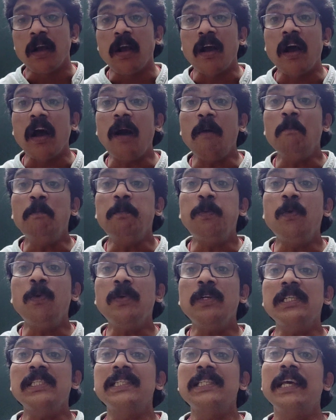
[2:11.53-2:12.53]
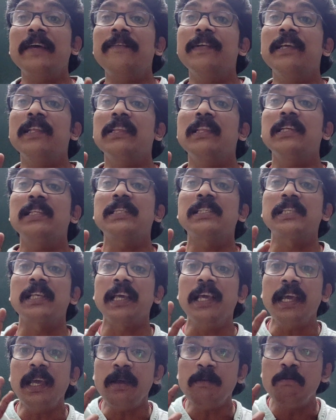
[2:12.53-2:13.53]
compounds having the
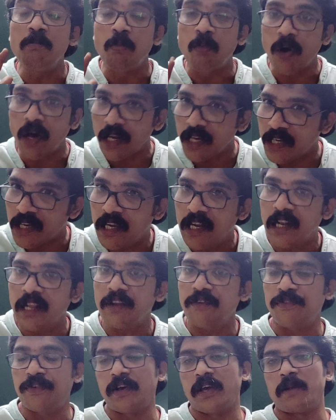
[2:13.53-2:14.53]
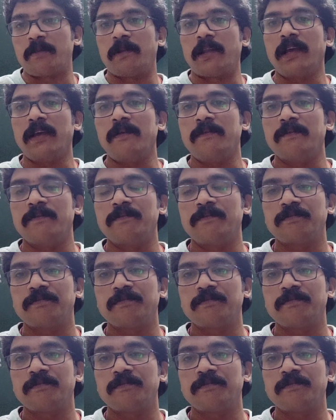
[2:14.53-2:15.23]
same molecular formula,